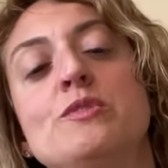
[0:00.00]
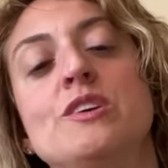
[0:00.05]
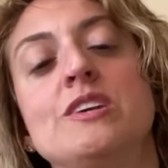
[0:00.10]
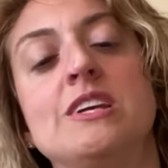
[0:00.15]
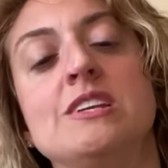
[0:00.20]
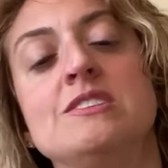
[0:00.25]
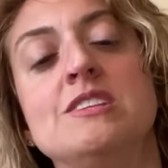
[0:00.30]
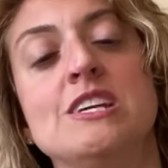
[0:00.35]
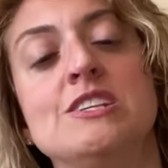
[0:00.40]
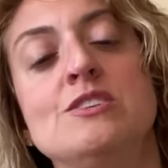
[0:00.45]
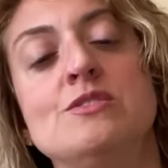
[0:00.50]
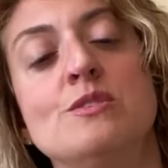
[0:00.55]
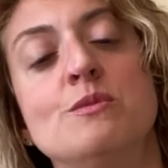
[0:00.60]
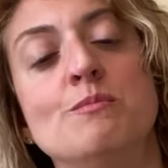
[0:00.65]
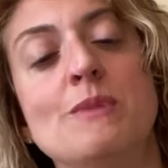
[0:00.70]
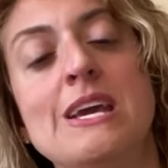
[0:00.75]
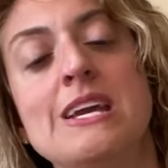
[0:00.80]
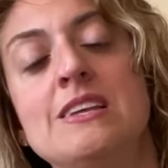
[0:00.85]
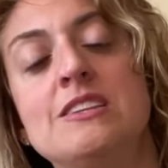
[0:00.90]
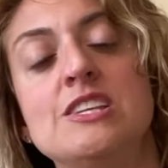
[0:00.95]
to continue to
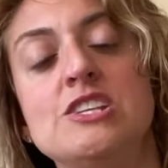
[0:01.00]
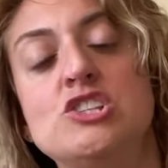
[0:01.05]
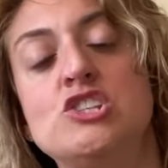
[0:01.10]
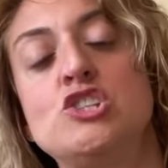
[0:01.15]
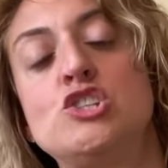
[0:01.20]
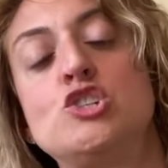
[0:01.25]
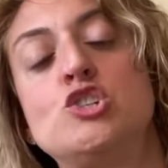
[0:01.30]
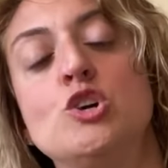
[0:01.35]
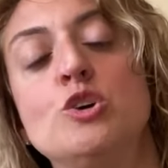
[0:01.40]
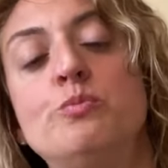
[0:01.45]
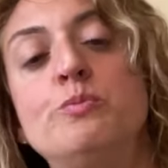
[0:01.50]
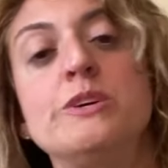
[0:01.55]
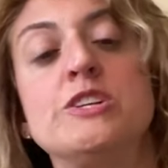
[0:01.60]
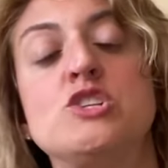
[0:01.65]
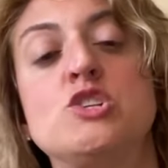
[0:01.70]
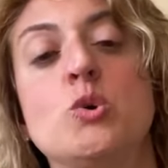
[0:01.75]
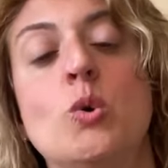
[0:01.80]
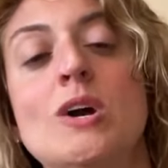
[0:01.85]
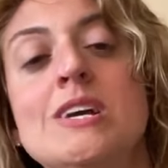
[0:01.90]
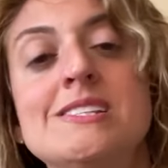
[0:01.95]
make these stupid
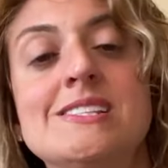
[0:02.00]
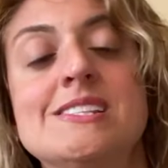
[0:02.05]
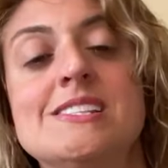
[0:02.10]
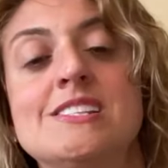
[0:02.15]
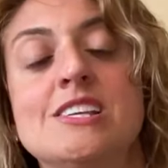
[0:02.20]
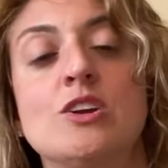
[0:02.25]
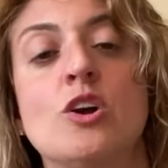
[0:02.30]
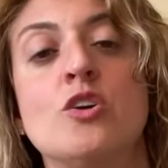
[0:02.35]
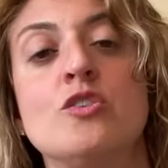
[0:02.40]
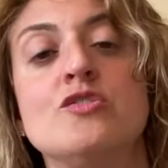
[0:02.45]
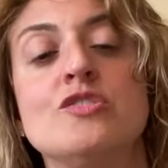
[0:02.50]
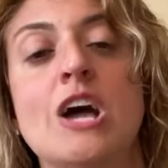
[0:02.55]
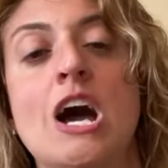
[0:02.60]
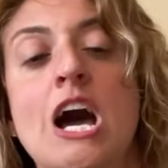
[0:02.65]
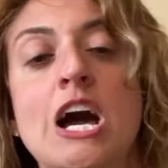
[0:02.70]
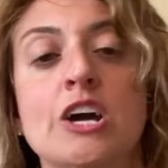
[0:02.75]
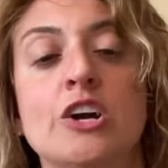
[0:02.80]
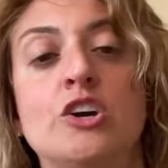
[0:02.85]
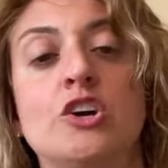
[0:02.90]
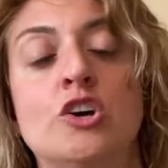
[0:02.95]
choices that are
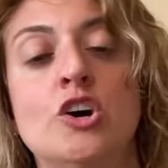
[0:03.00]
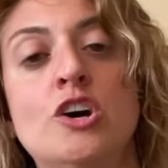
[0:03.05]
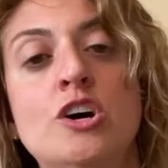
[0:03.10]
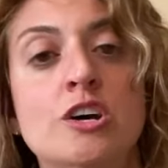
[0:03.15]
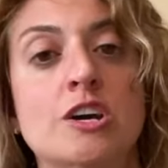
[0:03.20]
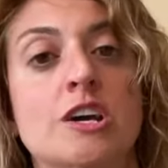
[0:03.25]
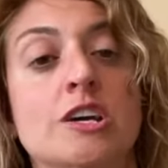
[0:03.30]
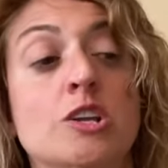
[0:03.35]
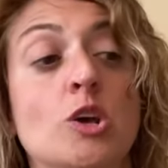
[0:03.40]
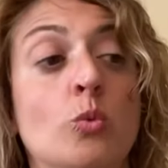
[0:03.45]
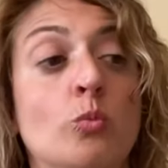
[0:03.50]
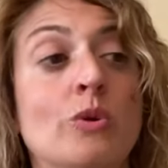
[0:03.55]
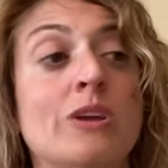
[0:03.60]
not good.